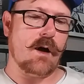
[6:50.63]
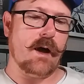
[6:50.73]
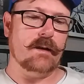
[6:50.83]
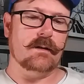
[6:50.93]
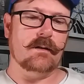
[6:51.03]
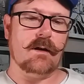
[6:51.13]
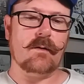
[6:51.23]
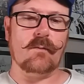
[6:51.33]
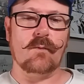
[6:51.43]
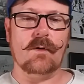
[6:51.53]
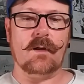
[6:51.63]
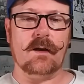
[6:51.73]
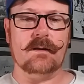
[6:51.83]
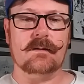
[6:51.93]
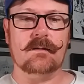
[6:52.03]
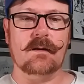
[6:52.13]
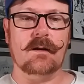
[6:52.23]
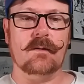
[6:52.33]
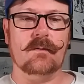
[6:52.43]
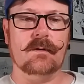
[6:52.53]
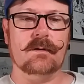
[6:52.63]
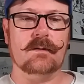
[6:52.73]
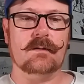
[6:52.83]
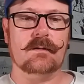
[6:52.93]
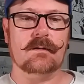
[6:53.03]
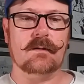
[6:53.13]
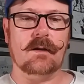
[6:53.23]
I did not realize that it was